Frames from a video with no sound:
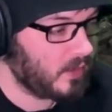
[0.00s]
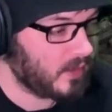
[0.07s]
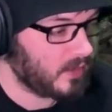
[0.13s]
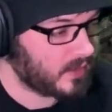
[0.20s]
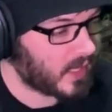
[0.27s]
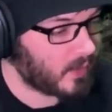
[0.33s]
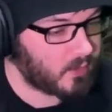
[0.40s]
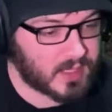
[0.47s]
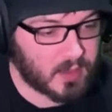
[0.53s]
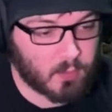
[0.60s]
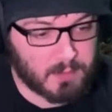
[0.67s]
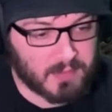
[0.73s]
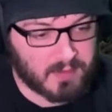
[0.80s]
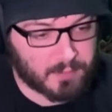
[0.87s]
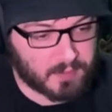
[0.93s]
that
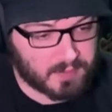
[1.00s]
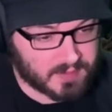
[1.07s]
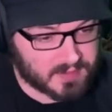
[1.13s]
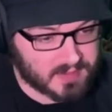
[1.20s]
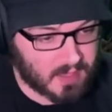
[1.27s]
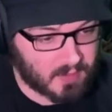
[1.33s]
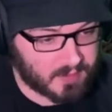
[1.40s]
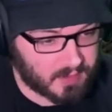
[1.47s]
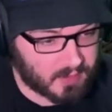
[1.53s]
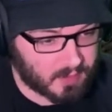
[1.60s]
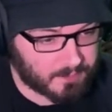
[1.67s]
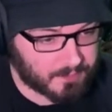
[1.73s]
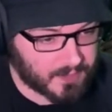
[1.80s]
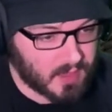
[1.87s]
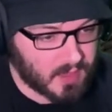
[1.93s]
would be for this down
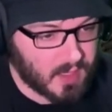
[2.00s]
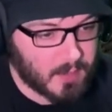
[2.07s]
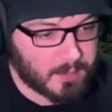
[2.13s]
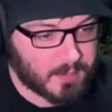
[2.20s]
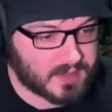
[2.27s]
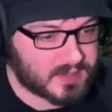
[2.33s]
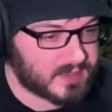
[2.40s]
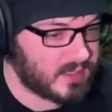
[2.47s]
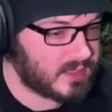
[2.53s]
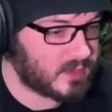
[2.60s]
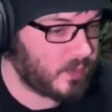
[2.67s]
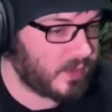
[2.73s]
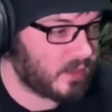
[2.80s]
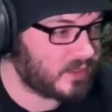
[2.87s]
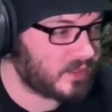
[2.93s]
here. But since
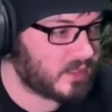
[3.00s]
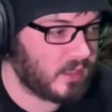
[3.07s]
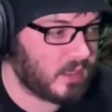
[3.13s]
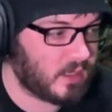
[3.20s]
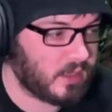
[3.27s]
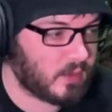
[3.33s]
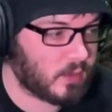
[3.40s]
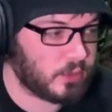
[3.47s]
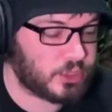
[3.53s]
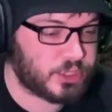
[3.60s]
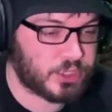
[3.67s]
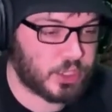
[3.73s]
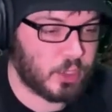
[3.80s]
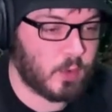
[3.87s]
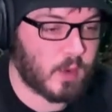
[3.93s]
we are just going to click on
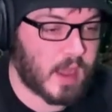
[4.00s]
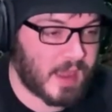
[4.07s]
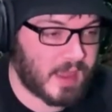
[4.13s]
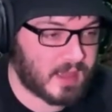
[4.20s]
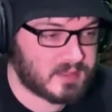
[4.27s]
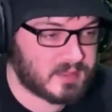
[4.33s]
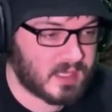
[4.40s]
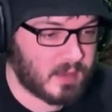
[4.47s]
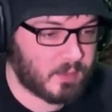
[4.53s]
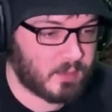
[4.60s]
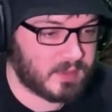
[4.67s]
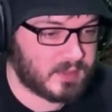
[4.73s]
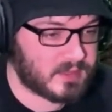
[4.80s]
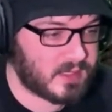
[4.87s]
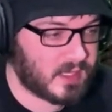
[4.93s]
show IAS
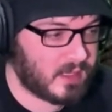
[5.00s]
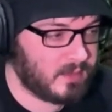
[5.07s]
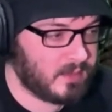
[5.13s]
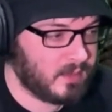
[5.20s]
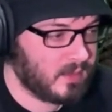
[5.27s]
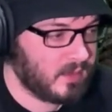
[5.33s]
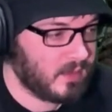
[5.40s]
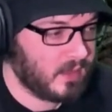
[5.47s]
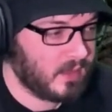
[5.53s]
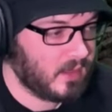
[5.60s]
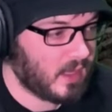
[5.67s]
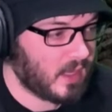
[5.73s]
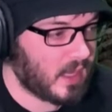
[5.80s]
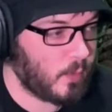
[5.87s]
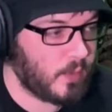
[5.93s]
table instead,
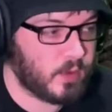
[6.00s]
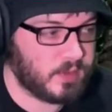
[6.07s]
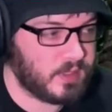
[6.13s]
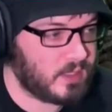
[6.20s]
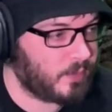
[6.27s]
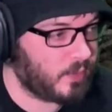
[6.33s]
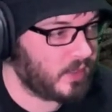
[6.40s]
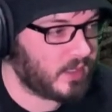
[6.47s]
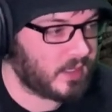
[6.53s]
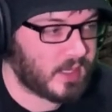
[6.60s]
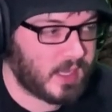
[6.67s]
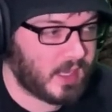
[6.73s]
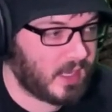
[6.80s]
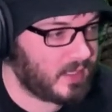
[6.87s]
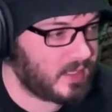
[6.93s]
we don't need to put in
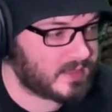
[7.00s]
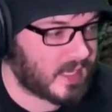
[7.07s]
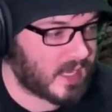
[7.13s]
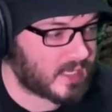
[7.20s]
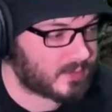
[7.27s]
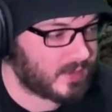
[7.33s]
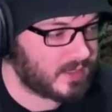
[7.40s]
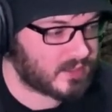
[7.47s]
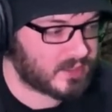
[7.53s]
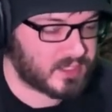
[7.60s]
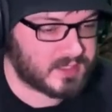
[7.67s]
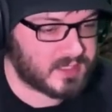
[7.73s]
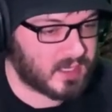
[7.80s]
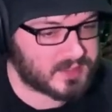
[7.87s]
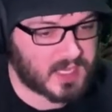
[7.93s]
any attack speed. It's just
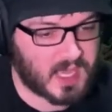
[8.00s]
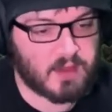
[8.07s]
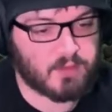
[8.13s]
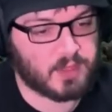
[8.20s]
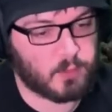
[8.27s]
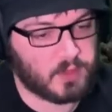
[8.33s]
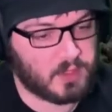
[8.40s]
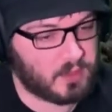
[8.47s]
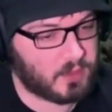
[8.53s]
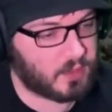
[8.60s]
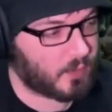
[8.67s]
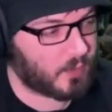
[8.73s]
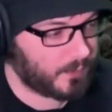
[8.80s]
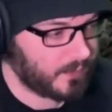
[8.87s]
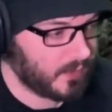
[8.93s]
going to tell us everything we need to
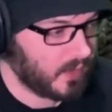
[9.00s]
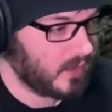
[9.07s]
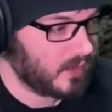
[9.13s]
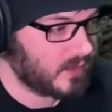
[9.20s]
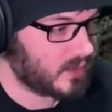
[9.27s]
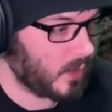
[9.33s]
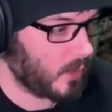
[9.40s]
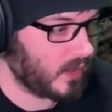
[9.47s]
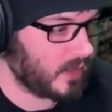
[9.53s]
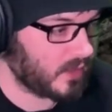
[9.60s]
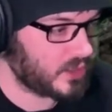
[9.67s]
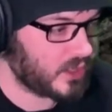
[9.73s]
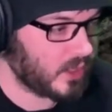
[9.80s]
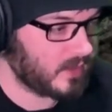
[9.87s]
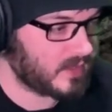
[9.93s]
know. So we're going to click
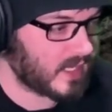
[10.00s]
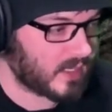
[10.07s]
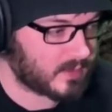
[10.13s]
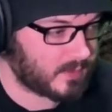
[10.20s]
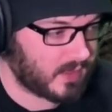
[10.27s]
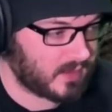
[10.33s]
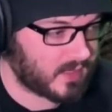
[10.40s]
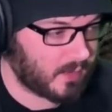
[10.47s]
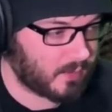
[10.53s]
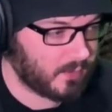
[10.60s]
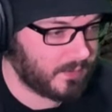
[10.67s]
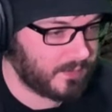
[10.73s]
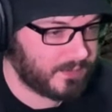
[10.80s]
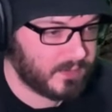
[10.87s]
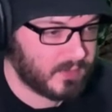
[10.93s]
show attack speed
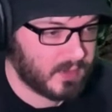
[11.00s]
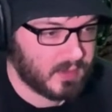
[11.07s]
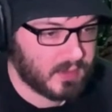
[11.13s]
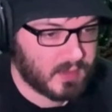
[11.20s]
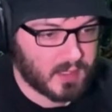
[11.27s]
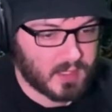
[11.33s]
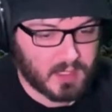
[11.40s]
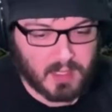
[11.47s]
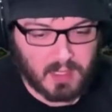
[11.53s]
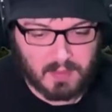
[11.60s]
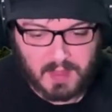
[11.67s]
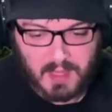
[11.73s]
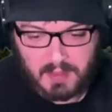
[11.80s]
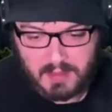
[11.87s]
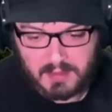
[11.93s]
table,
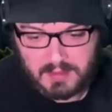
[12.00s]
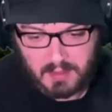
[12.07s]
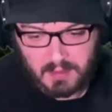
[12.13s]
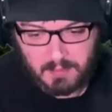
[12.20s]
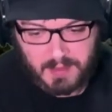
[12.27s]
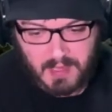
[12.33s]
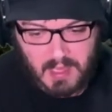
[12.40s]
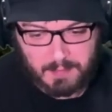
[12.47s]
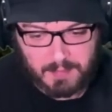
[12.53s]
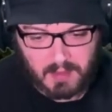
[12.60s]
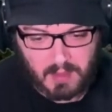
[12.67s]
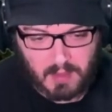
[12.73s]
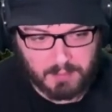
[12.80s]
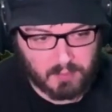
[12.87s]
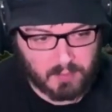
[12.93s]
and that is going to pop
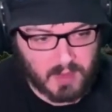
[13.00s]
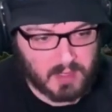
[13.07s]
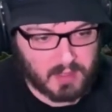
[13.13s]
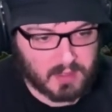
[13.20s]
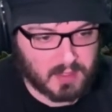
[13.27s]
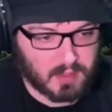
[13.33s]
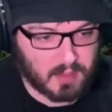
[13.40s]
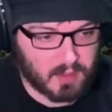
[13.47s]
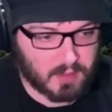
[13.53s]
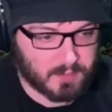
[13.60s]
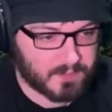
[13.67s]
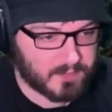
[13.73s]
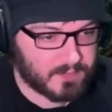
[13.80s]
up right here.